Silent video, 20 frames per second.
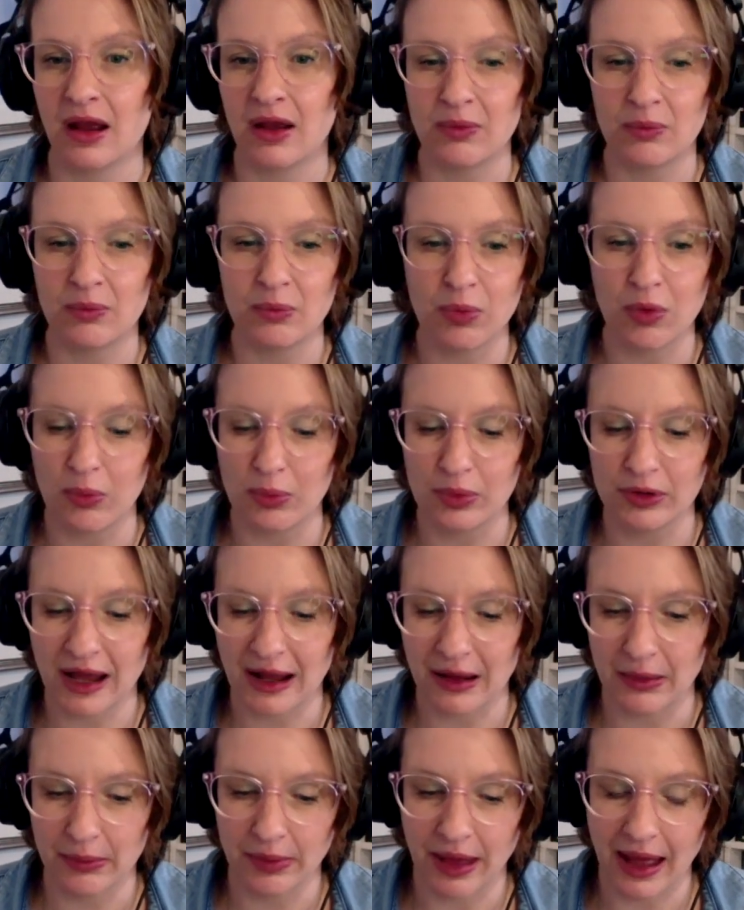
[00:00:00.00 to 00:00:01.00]
What would
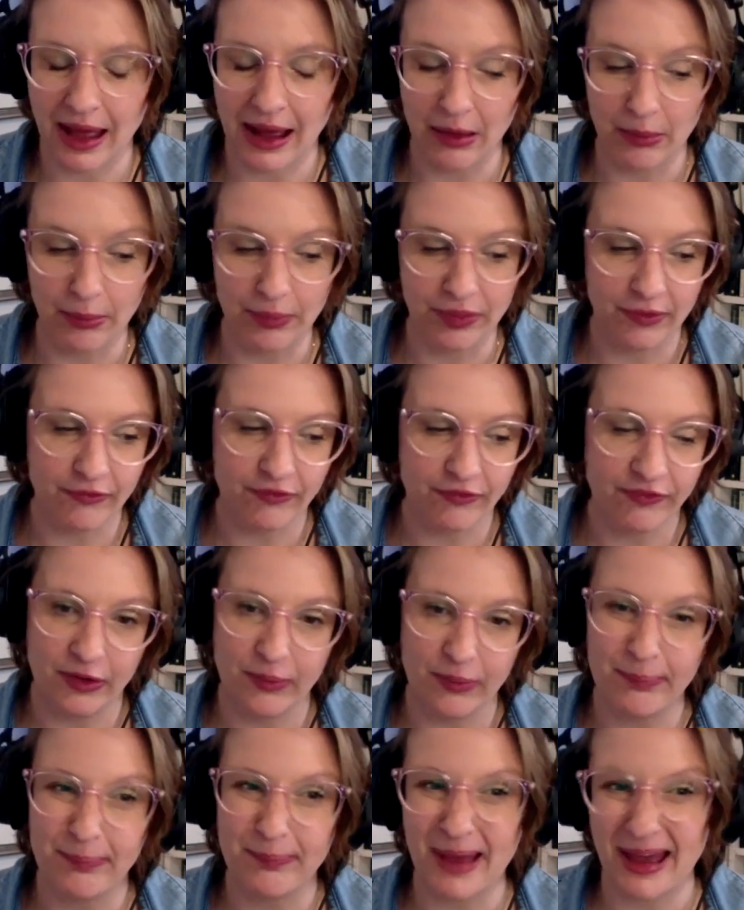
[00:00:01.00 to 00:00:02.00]
help them feel
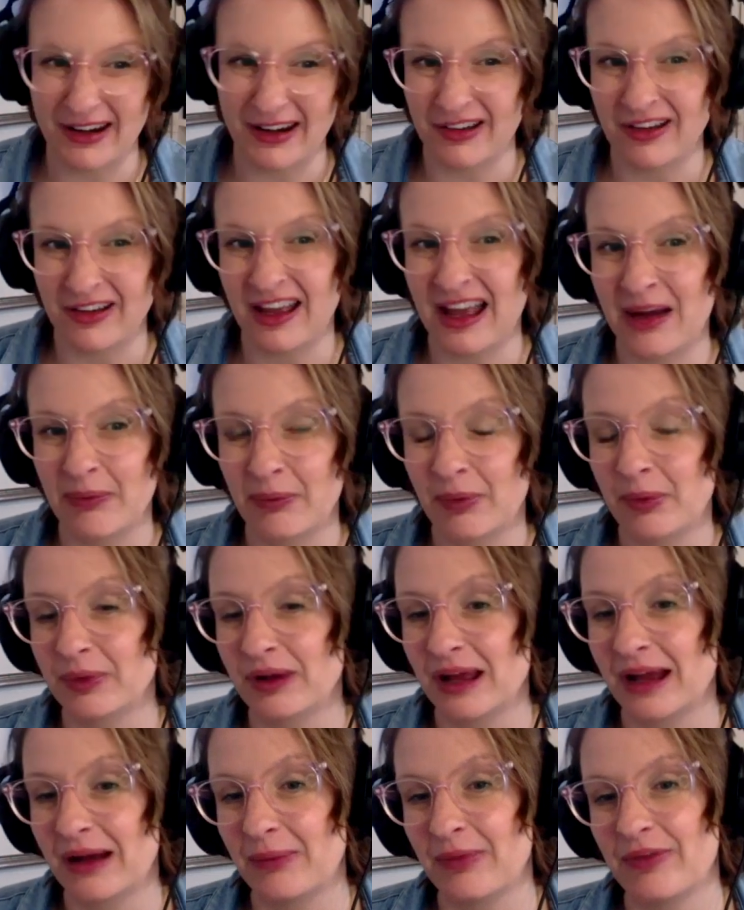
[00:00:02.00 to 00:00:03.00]
better? What would
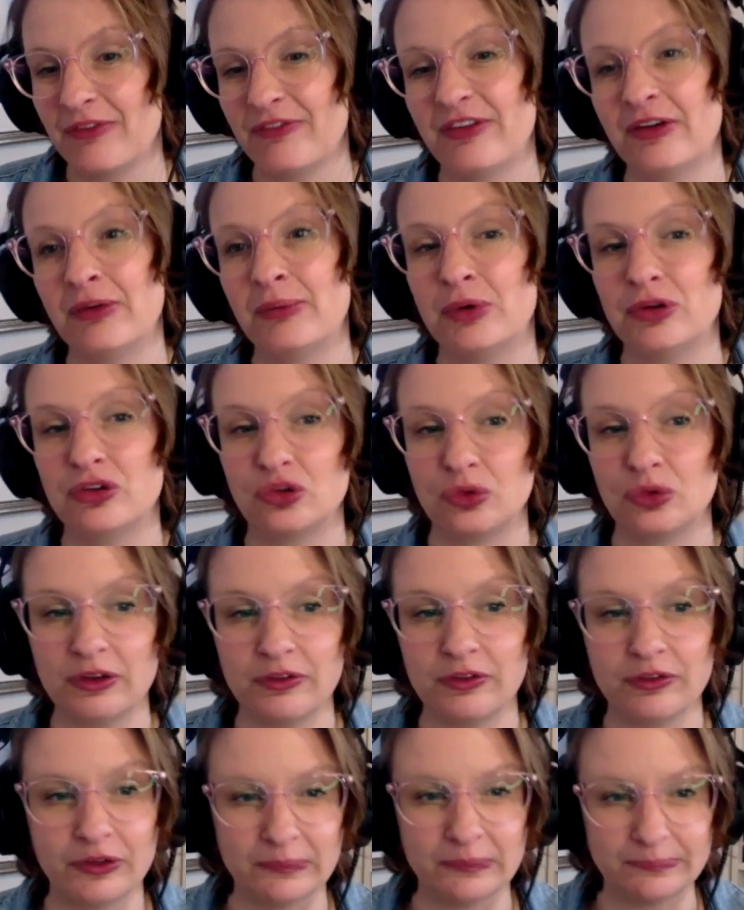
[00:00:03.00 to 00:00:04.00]
help them feel more
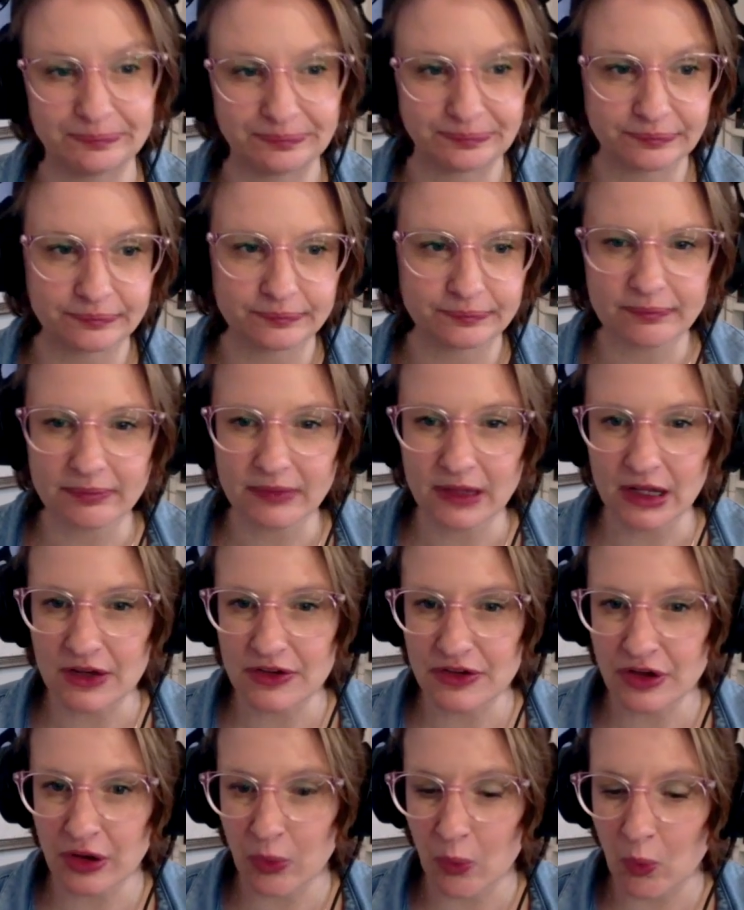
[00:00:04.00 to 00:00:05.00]
joyful?
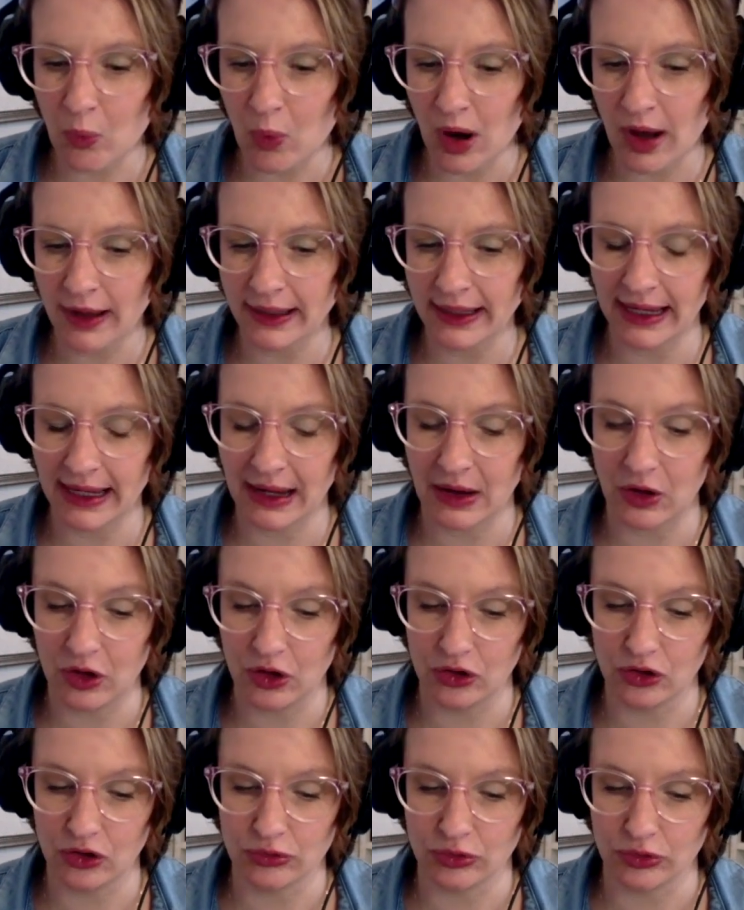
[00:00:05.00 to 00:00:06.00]
So working out who
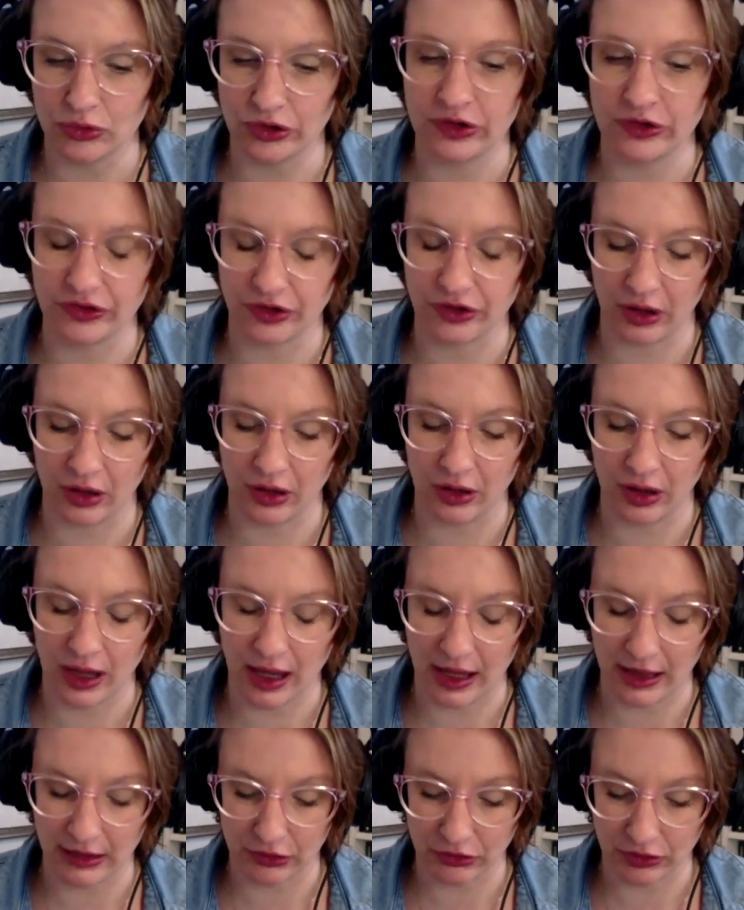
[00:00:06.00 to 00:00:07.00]
your audience are
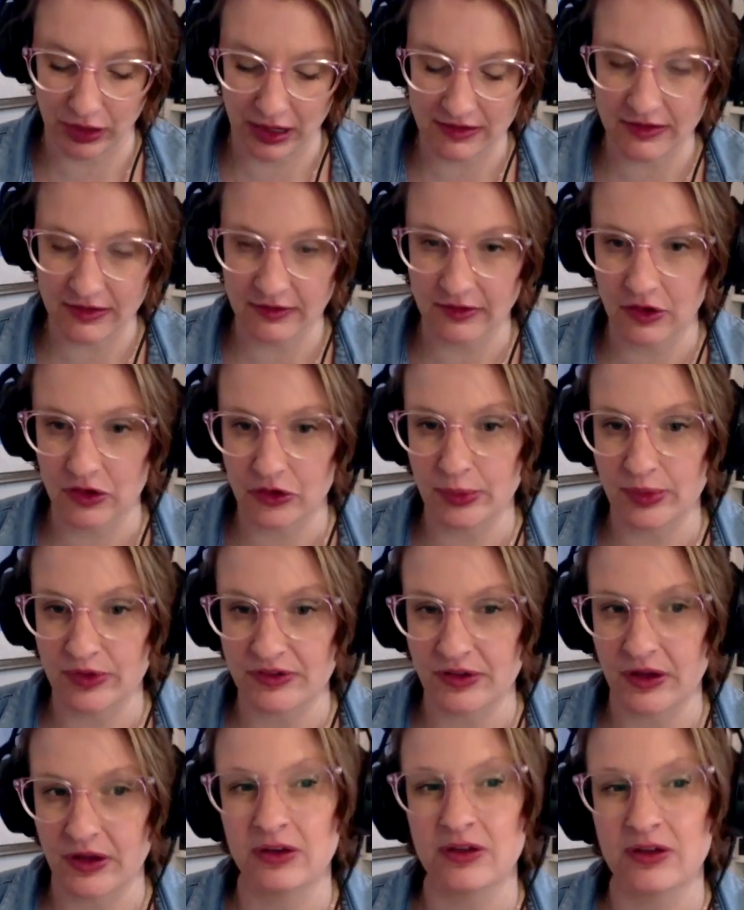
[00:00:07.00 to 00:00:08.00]
and creating those
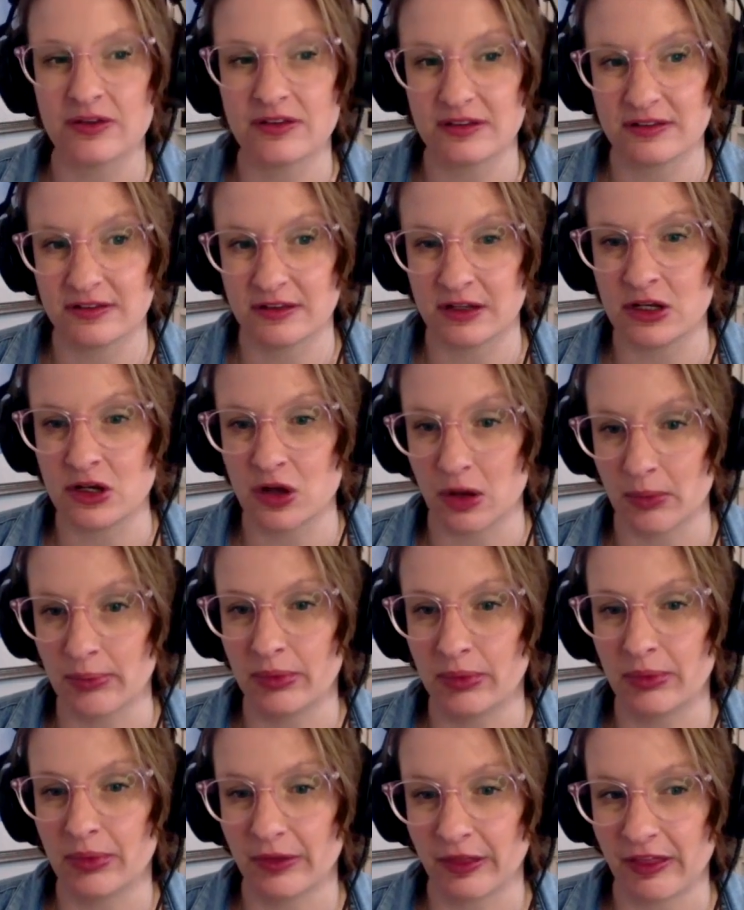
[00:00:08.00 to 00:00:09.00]
personas is the number
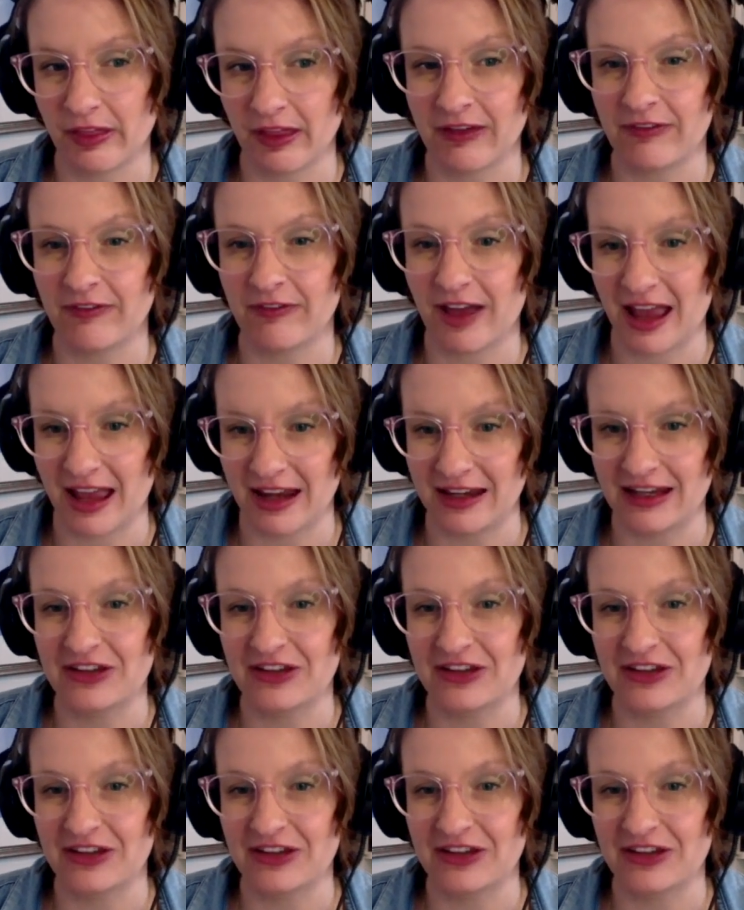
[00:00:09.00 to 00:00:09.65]
one thing for any